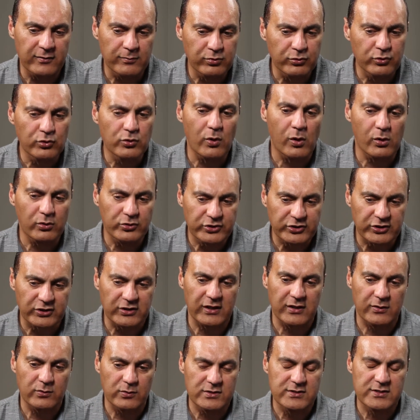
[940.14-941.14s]
a blue ocean,
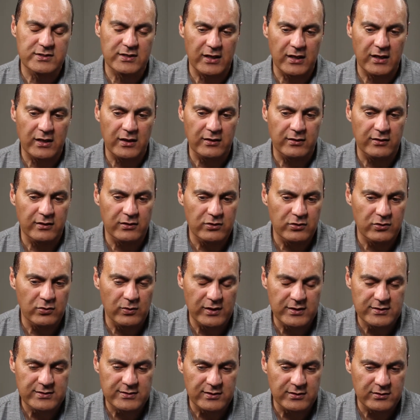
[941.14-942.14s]
I would say, in the
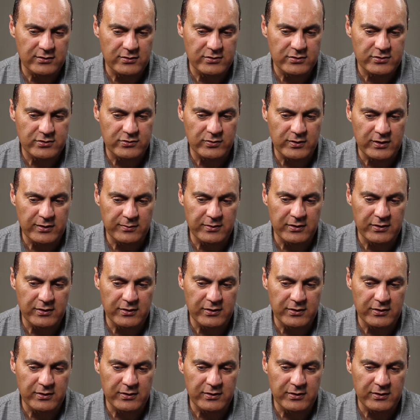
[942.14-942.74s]
U.S. industry,